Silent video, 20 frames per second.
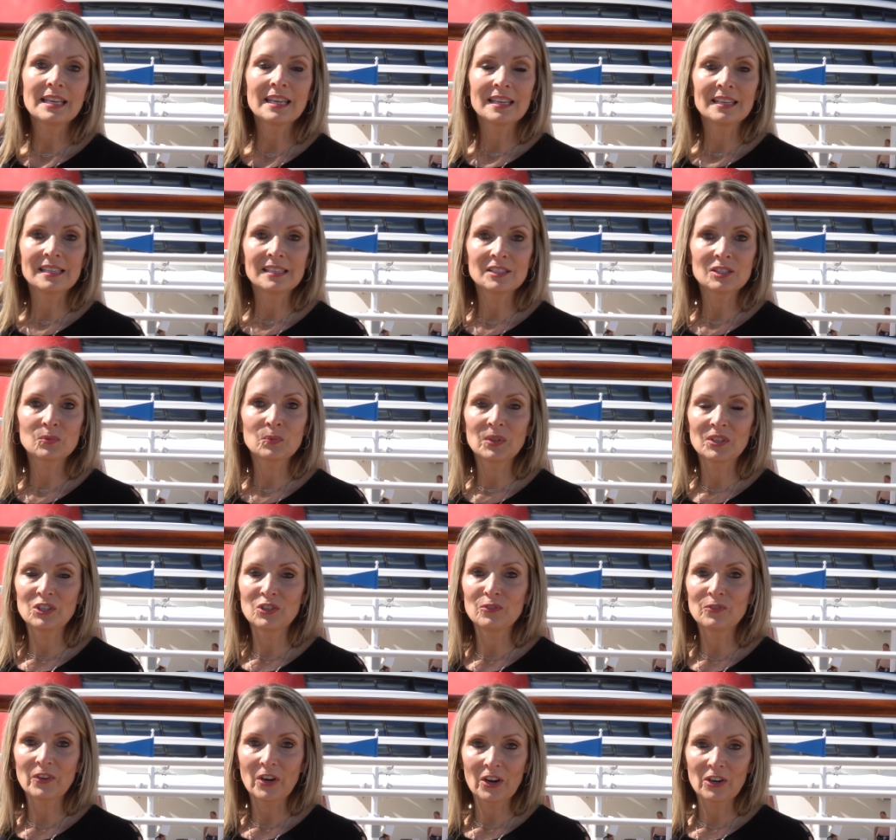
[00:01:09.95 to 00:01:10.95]
is when
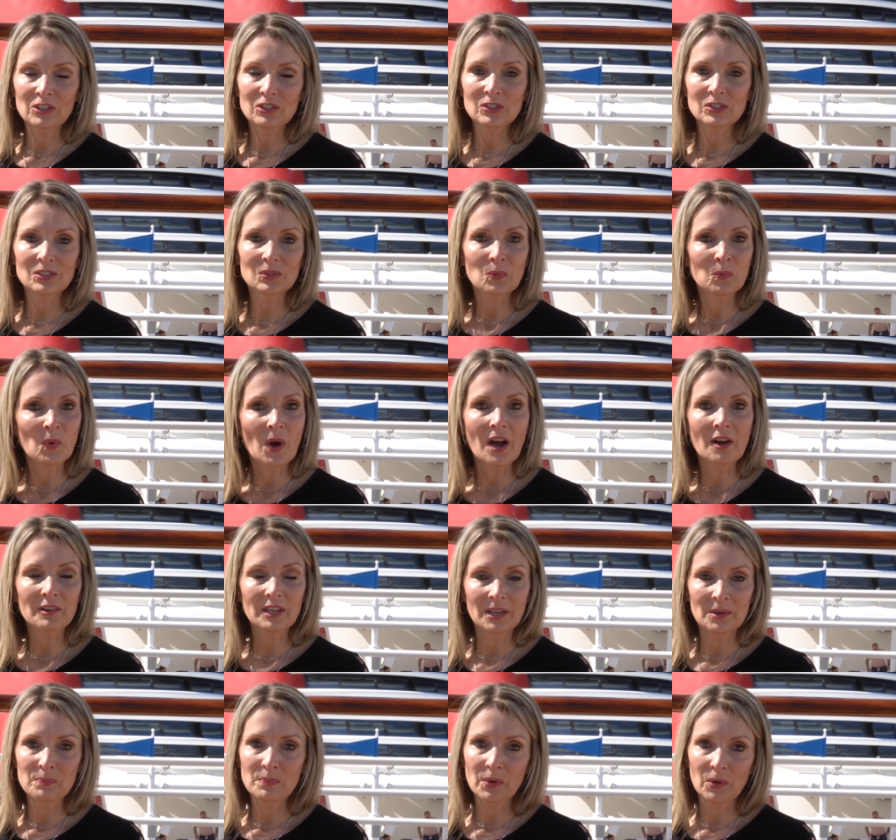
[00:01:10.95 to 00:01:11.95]
you first walk
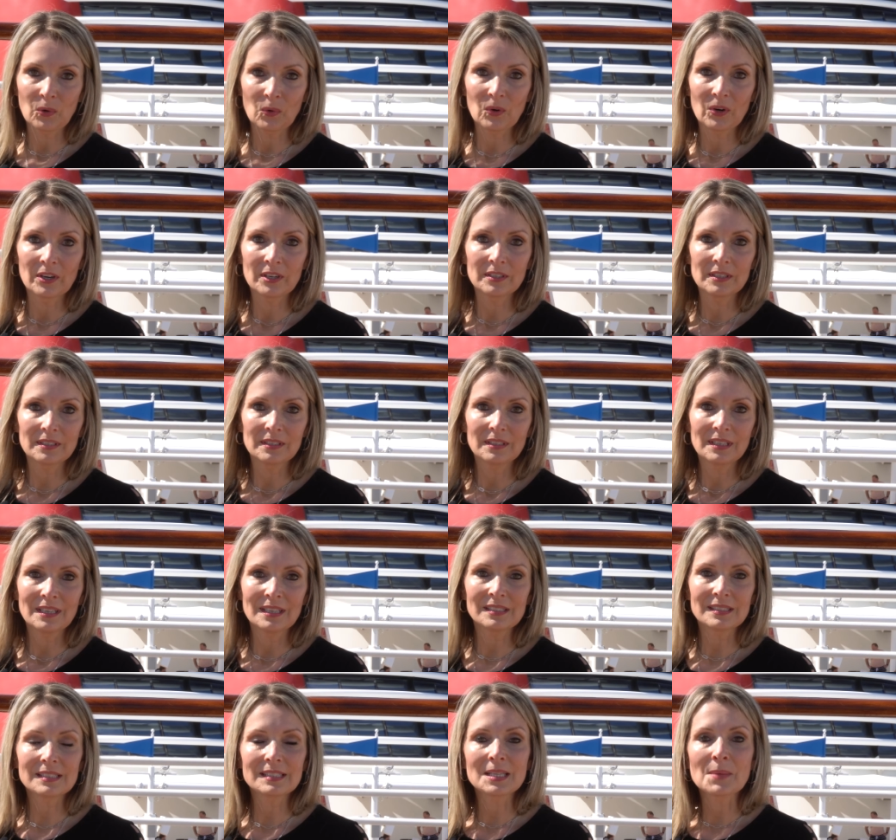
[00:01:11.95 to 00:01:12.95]
on board,
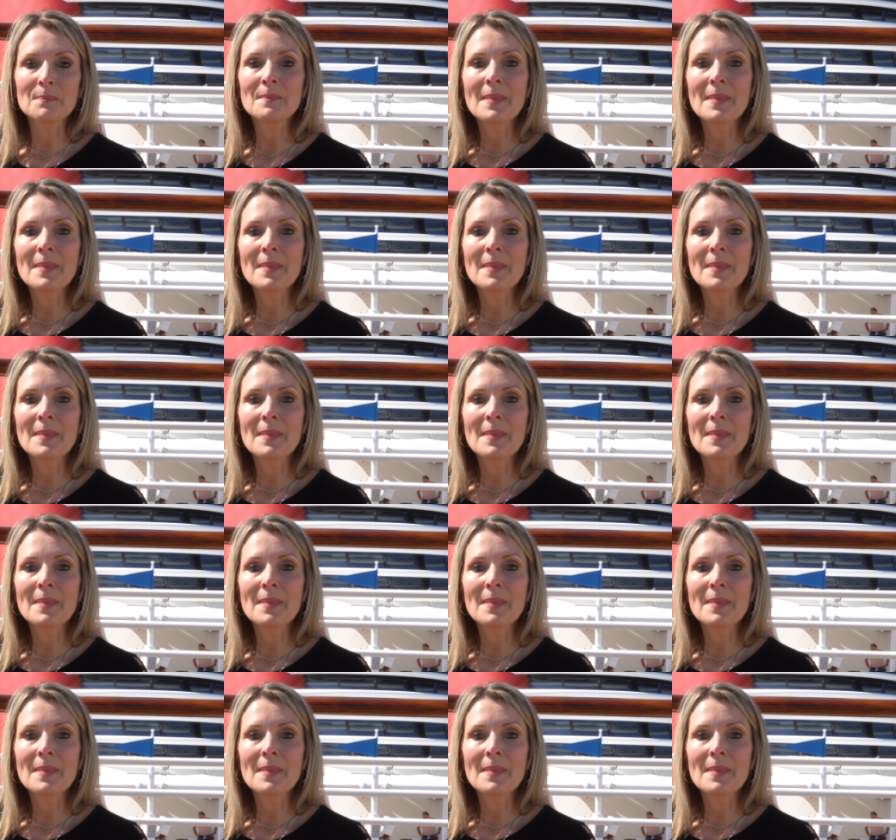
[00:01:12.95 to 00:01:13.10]
it's the